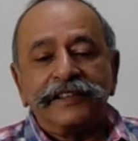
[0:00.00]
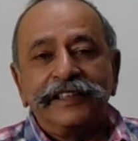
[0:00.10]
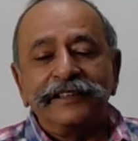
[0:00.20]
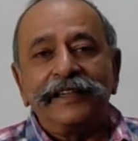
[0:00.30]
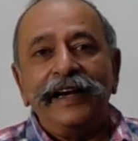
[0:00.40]

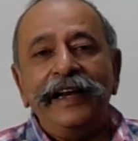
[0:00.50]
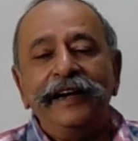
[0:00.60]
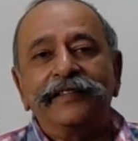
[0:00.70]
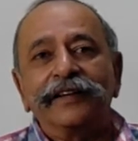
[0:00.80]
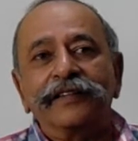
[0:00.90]
This
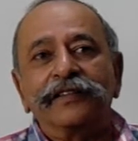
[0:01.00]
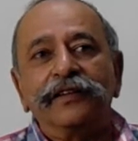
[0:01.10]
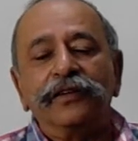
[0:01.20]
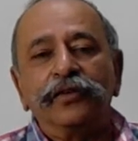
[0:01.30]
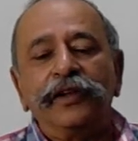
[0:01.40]
leads
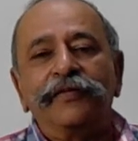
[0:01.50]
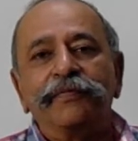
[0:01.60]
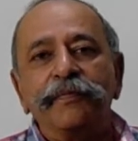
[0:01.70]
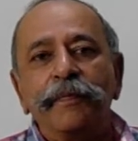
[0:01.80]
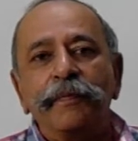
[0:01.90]
us to the
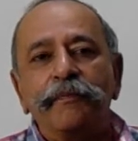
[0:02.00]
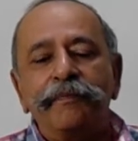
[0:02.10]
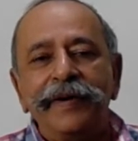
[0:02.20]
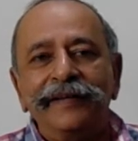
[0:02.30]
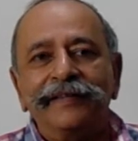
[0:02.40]

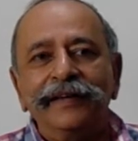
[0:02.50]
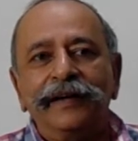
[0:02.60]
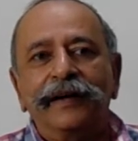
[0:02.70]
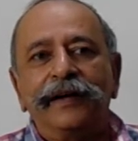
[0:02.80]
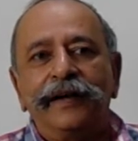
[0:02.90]

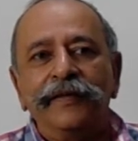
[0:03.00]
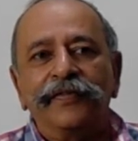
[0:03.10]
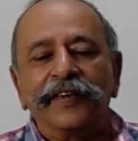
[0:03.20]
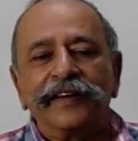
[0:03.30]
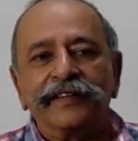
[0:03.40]
basic
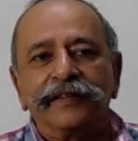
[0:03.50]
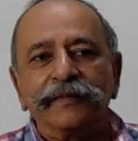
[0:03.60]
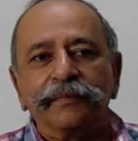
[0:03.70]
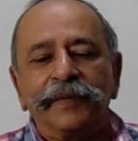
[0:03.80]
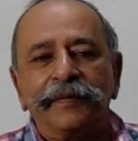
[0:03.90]

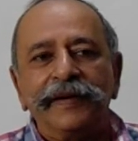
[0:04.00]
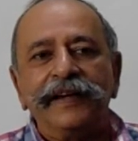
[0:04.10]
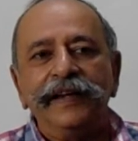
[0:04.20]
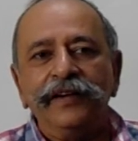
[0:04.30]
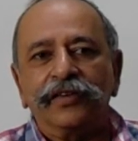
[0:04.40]
difference
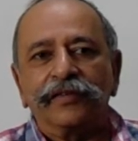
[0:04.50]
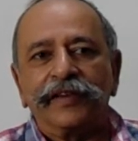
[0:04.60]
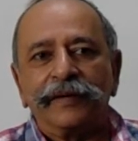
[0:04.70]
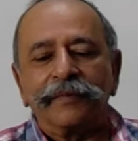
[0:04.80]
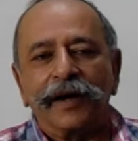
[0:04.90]
between each of
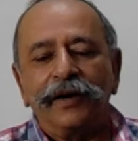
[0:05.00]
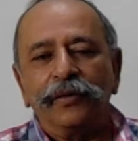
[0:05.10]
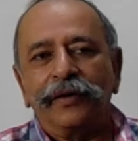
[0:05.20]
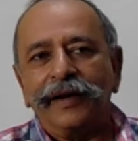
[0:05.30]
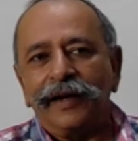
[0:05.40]
them, and you
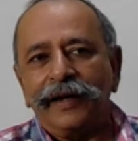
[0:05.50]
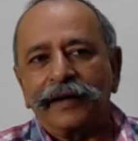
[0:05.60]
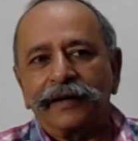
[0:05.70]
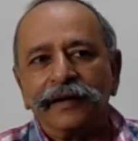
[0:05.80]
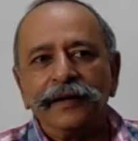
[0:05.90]
would
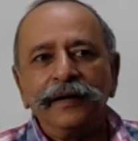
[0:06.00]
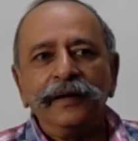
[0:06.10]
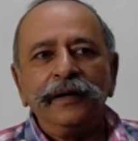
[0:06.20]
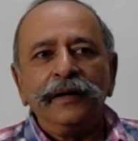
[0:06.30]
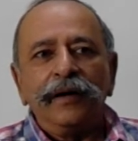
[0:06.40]
recollect
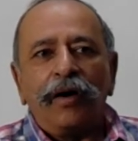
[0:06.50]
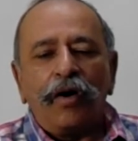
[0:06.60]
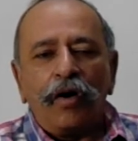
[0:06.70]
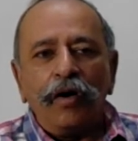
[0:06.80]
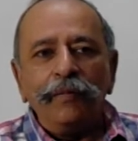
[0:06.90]

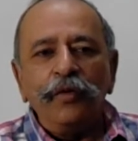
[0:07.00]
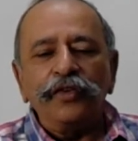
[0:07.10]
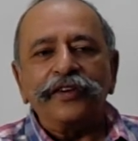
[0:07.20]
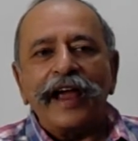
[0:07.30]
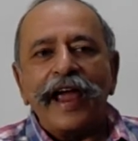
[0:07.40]

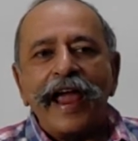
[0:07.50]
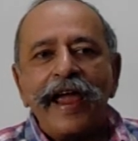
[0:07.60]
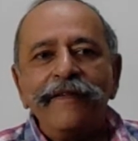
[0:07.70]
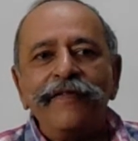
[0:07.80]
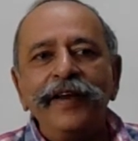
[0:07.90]
almost
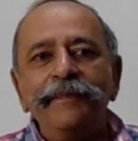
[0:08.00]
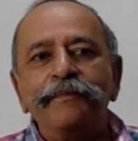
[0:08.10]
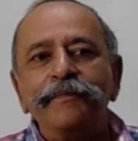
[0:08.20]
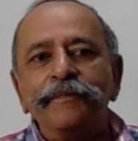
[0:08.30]
every